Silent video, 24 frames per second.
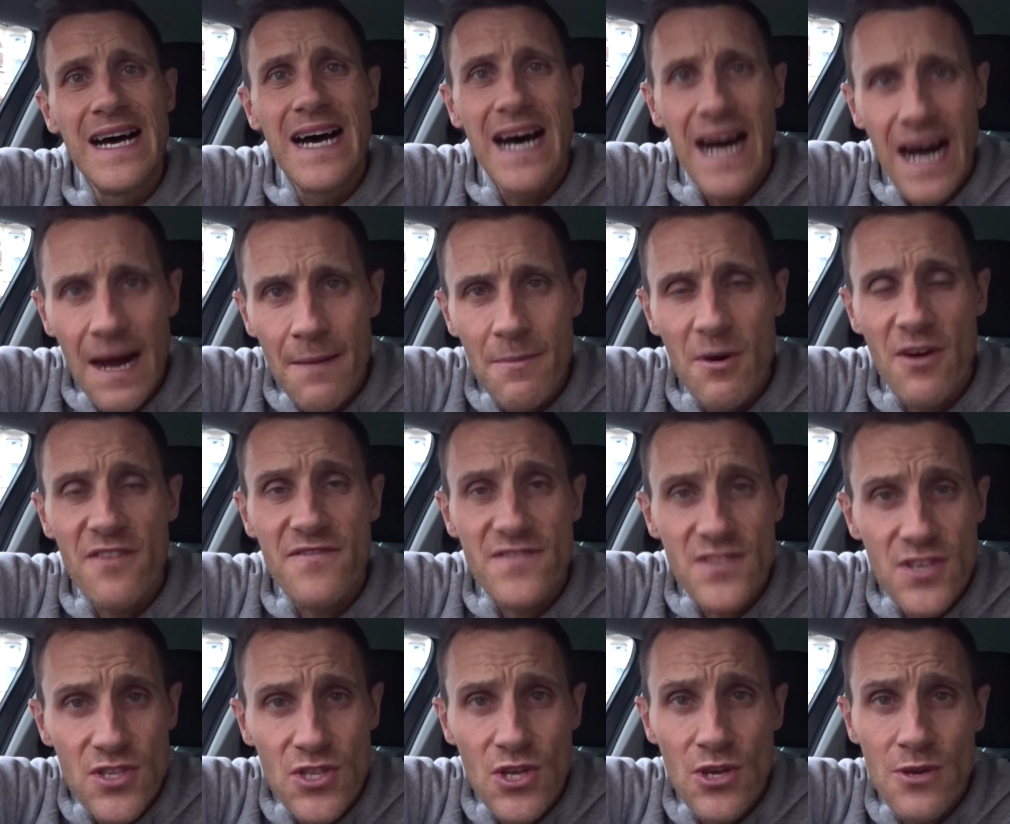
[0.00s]
I'm off
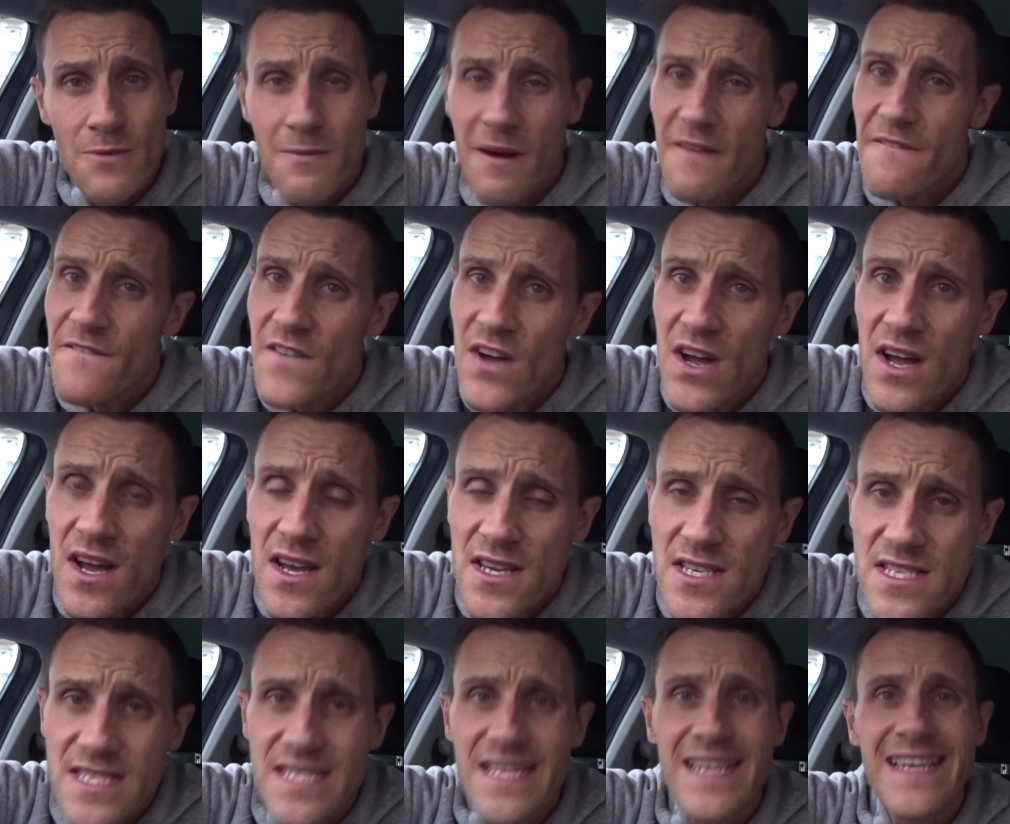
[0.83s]
to do my
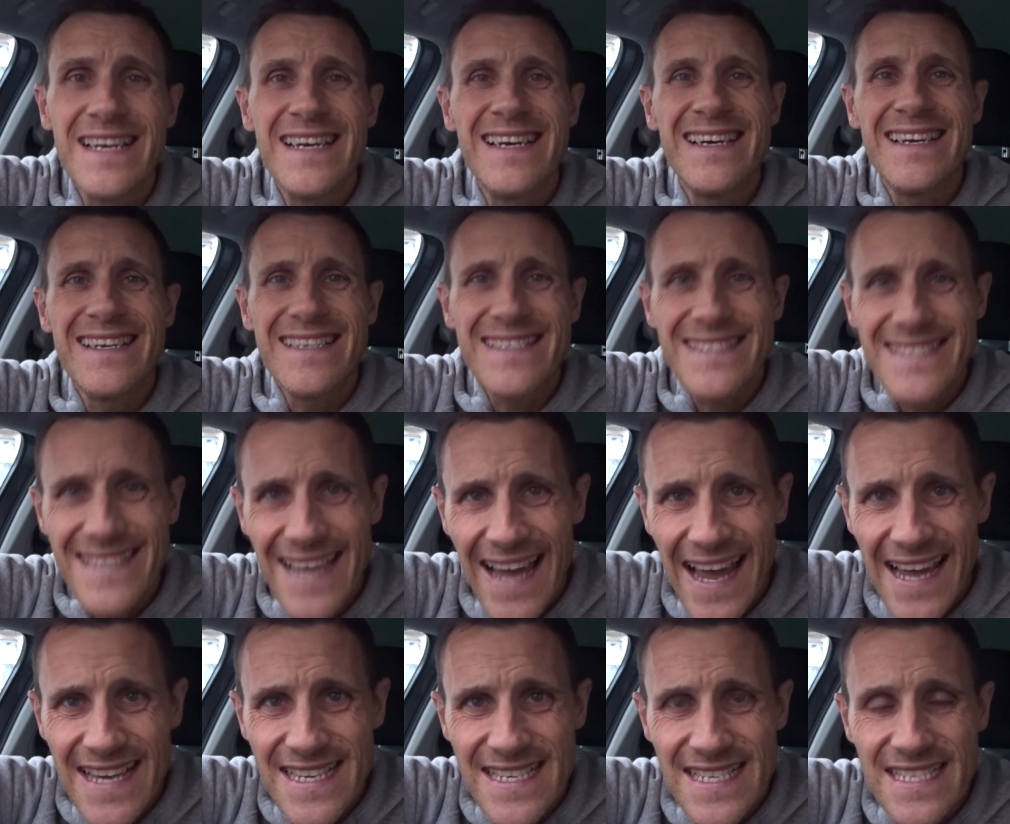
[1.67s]
first
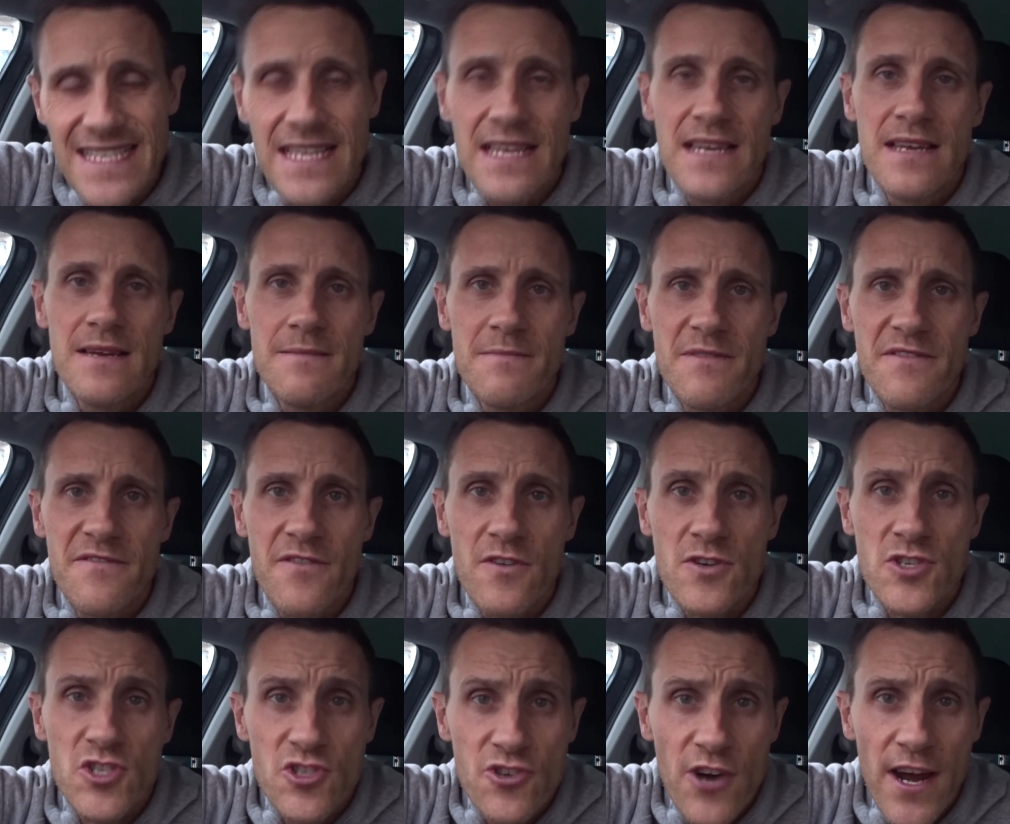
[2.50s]
test before
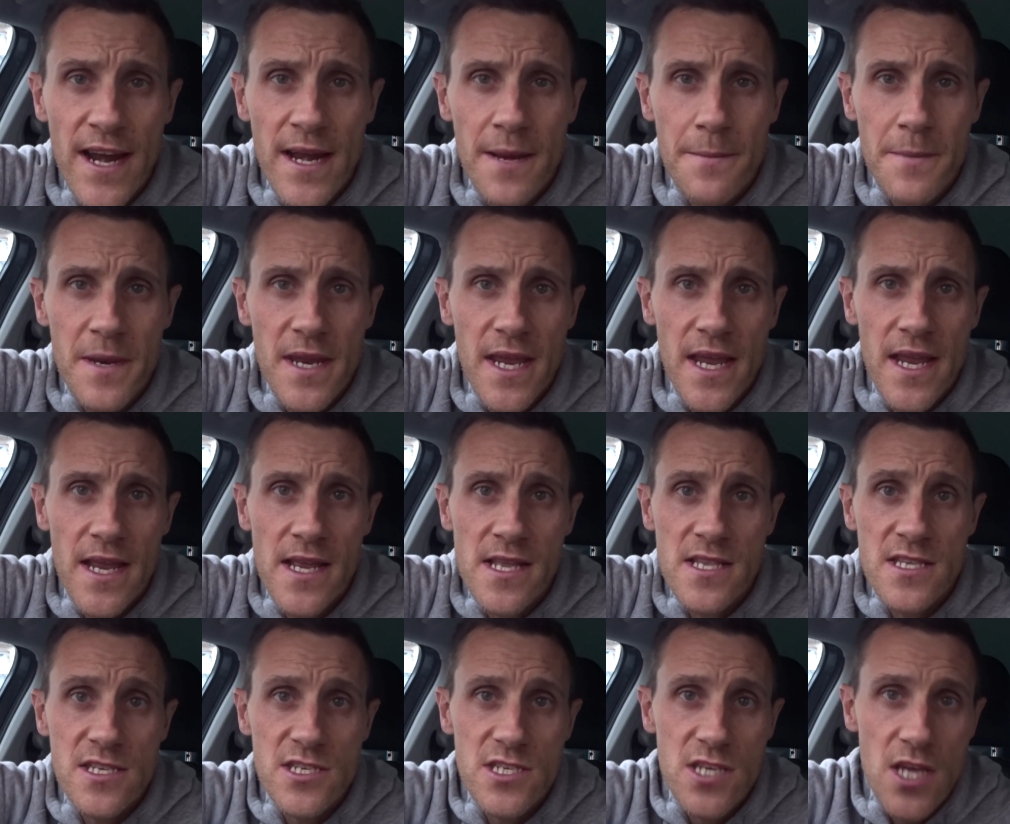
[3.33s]
training
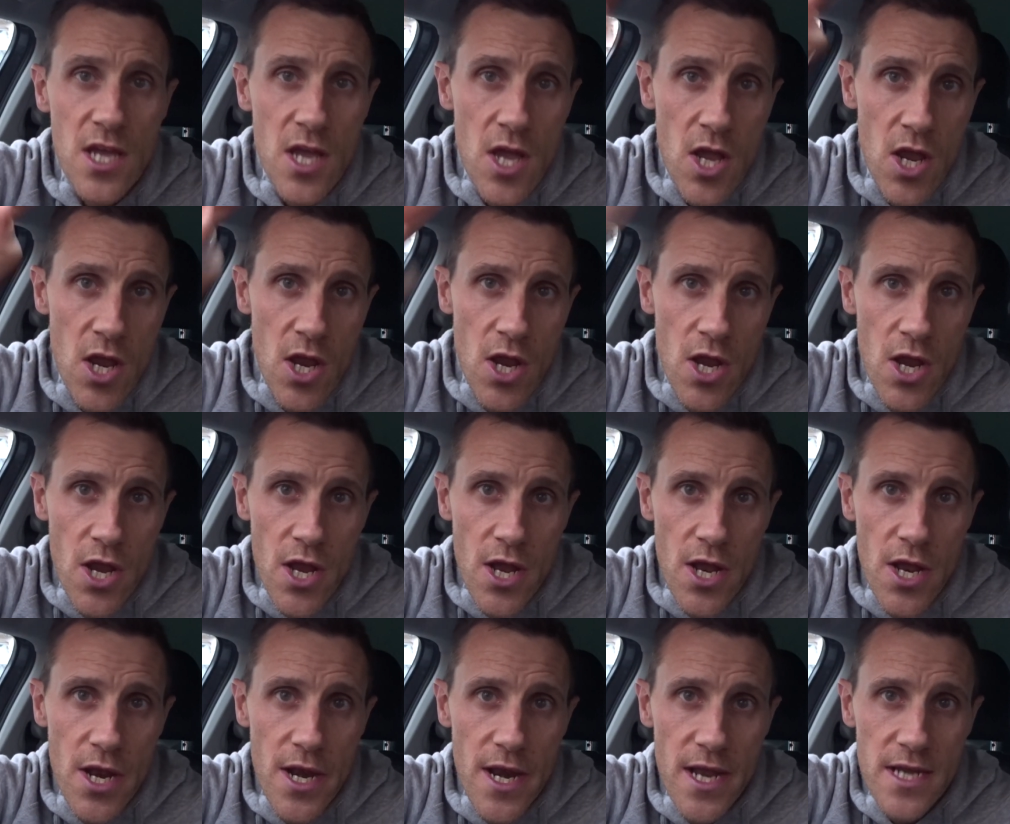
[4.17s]
begins
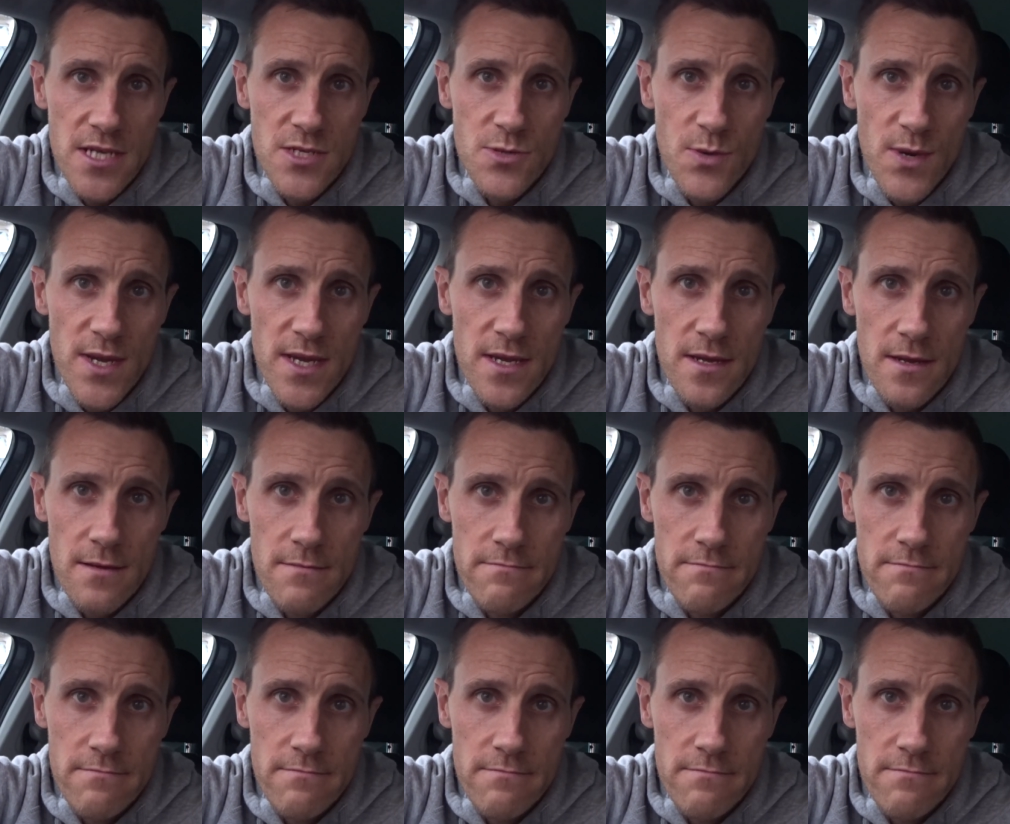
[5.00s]
next week.